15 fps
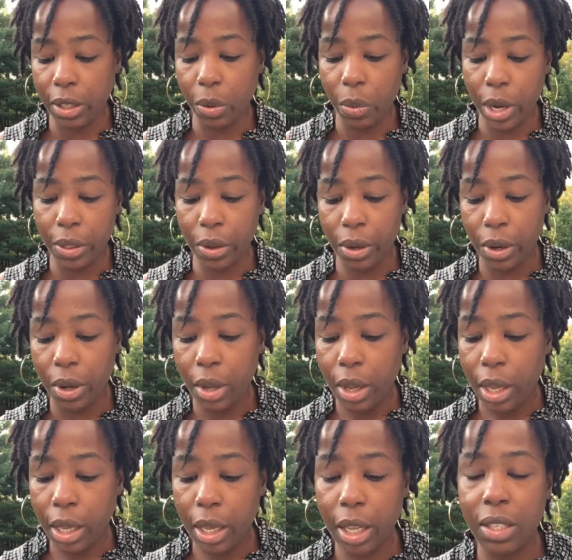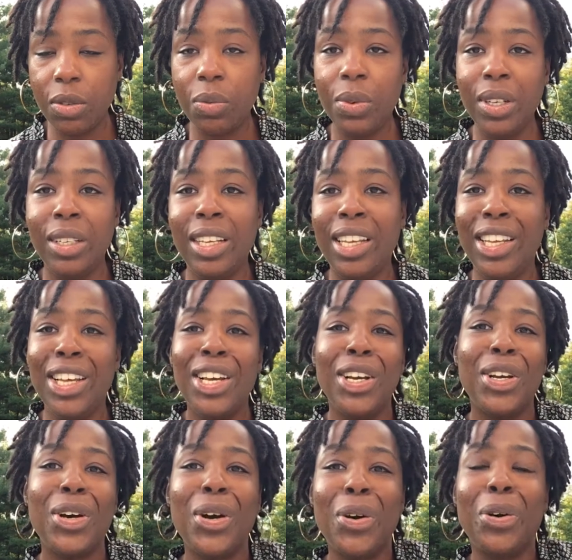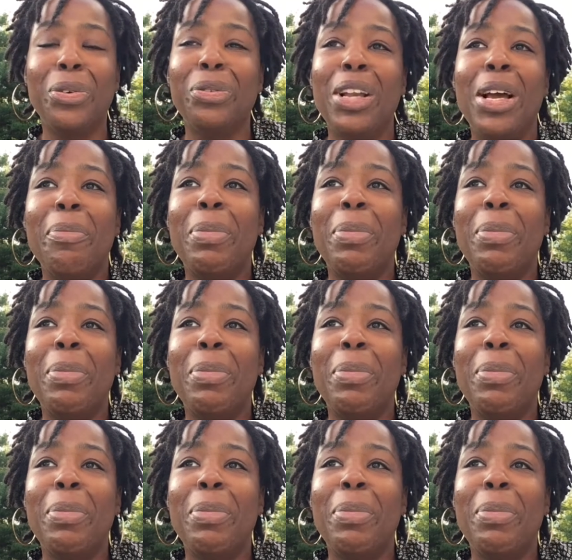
the weather gets really cold.